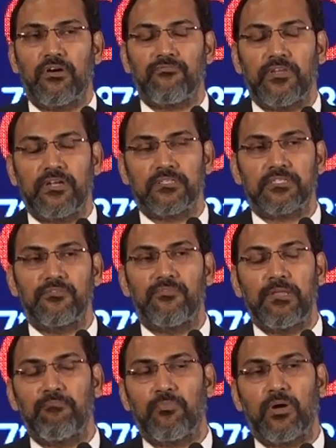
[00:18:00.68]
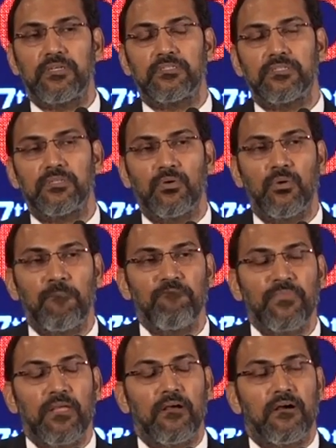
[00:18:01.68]
of the Industry 1.0
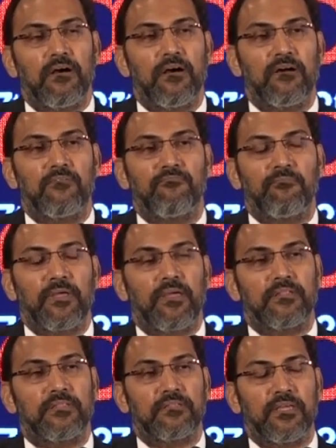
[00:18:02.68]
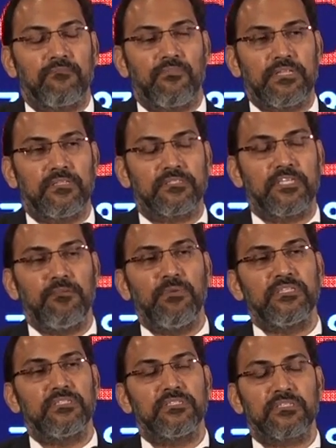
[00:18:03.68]
and when the steam
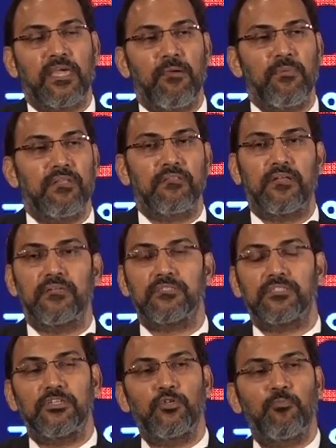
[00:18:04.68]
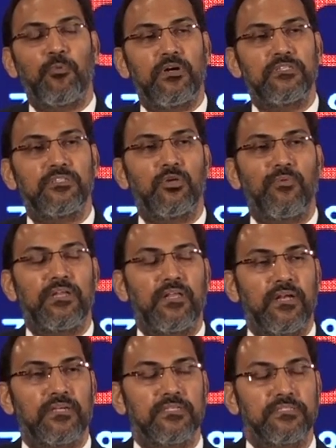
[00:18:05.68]
engines came in, Industry 2.0 when
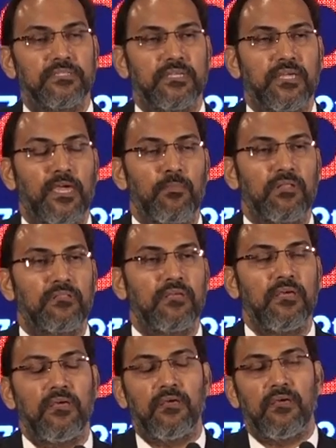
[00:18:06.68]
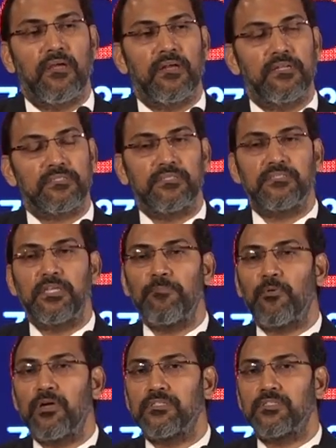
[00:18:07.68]
electricity came in, Industry
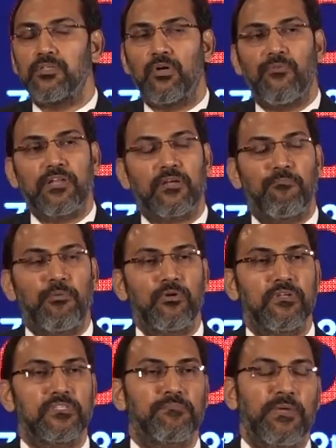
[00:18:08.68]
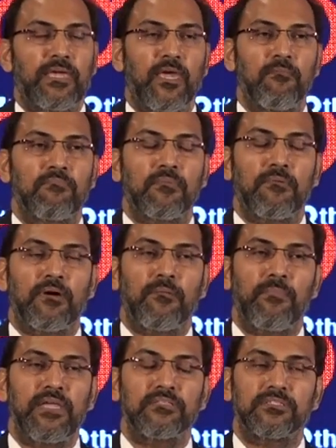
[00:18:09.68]
3.0 when computers became
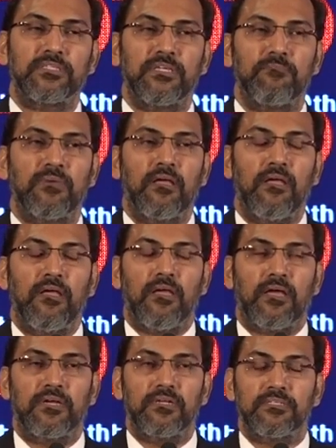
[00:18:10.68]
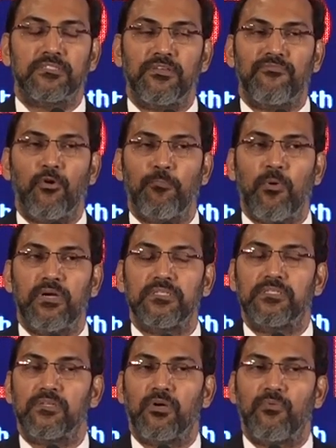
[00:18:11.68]
mainstream, and Industry
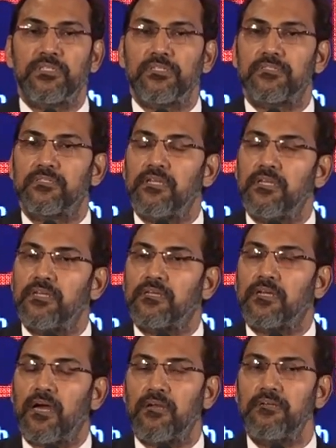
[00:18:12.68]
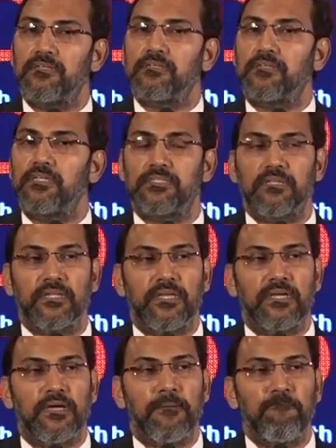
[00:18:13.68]
4.0 which is the current digital
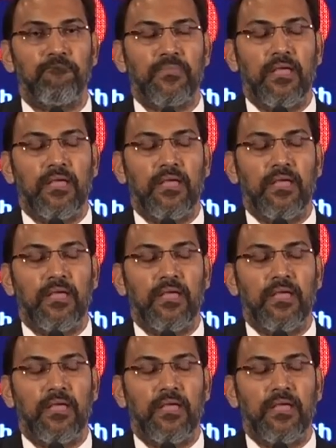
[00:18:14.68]
era.